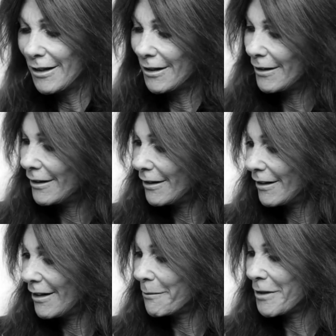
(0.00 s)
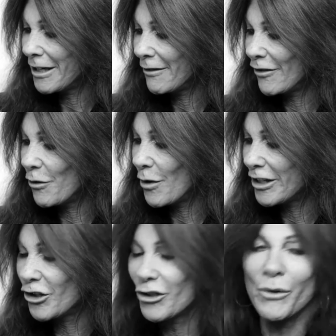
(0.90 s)
I'm not even
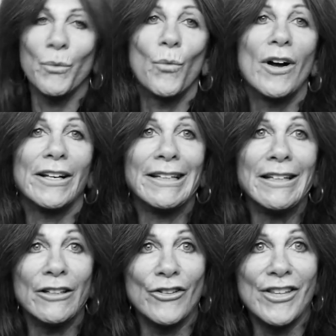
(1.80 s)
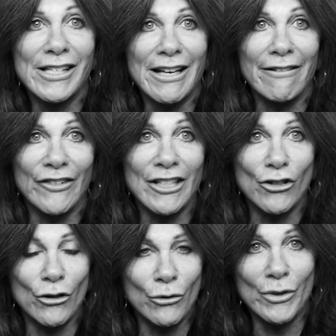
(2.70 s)
quite sure what year this
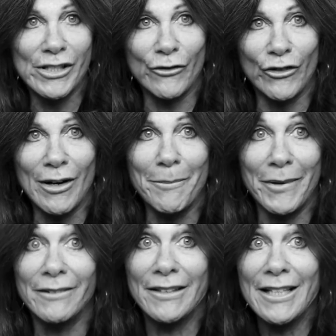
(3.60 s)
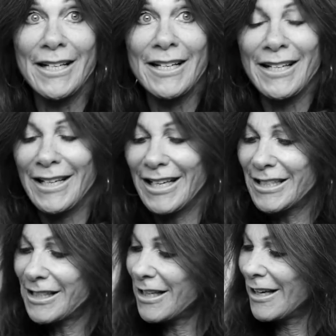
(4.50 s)
FE2 is from, but
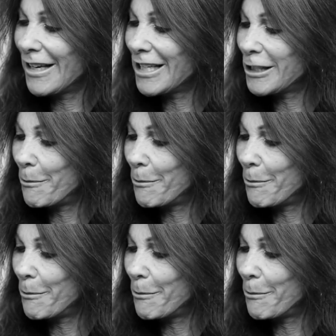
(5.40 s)
it's